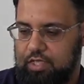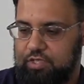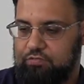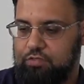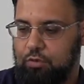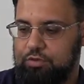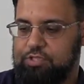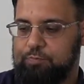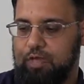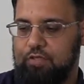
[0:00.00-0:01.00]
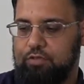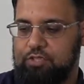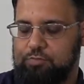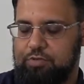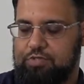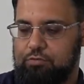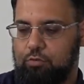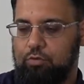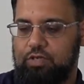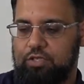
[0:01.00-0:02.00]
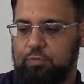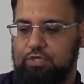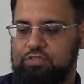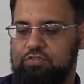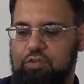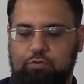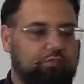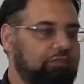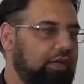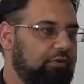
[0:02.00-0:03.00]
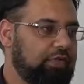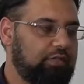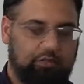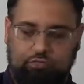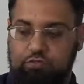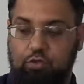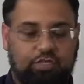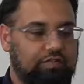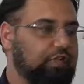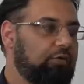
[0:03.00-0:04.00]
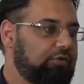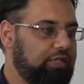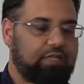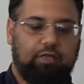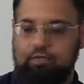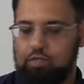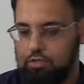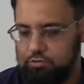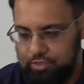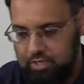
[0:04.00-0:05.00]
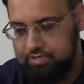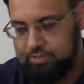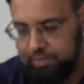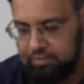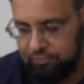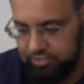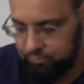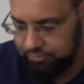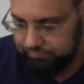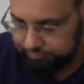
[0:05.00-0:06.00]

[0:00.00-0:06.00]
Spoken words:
if you don't inspire, you get inspiration. Or in other words, if you don't give Dawah, you get Dawah. So let me explain the first point.